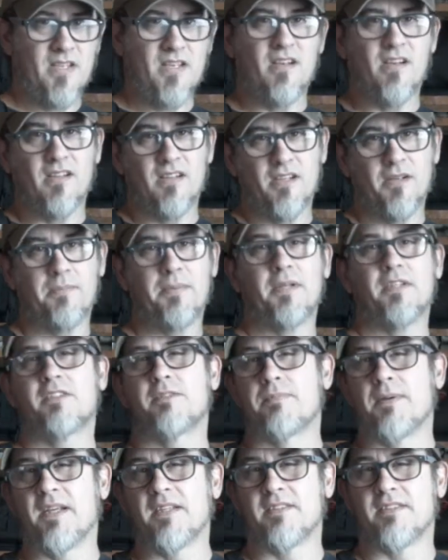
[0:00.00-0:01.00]
a little bit
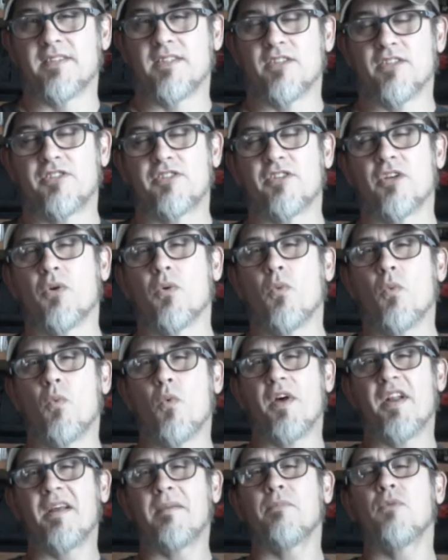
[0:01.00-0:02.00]
spacier. So
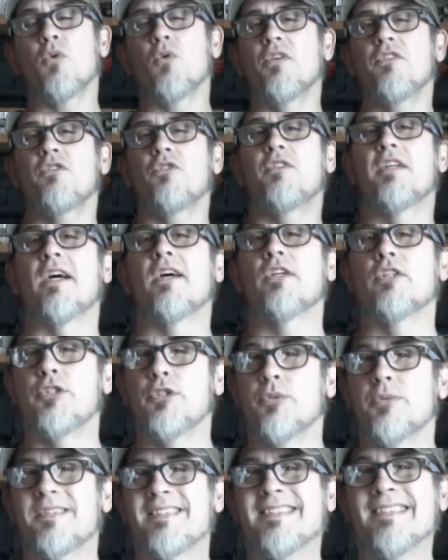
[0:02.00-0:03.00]
what I'm going to tell
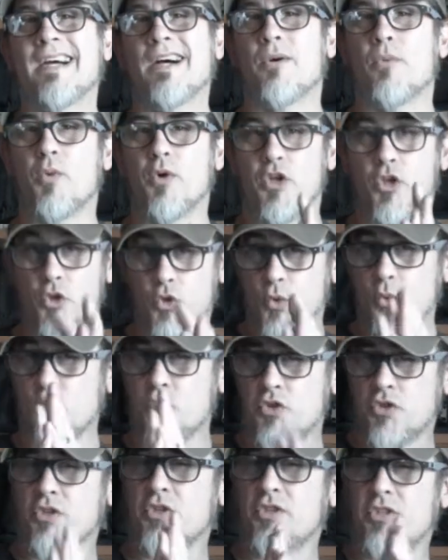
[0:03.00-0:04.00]
you is not what you
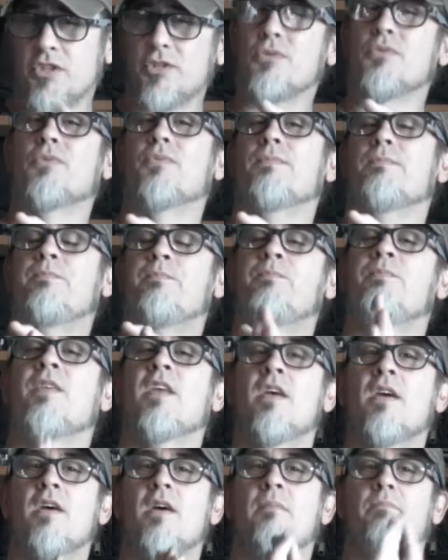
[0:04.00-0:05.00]
should do,
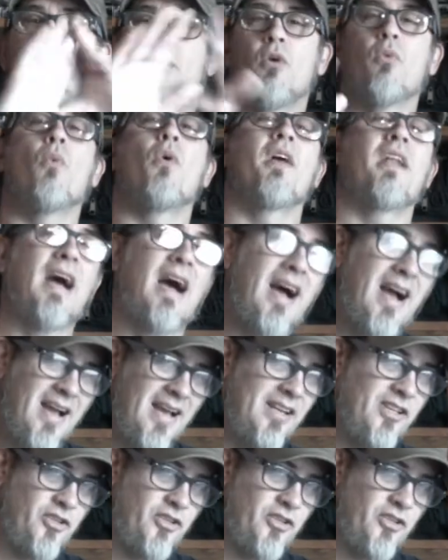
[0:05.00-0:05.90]
but what I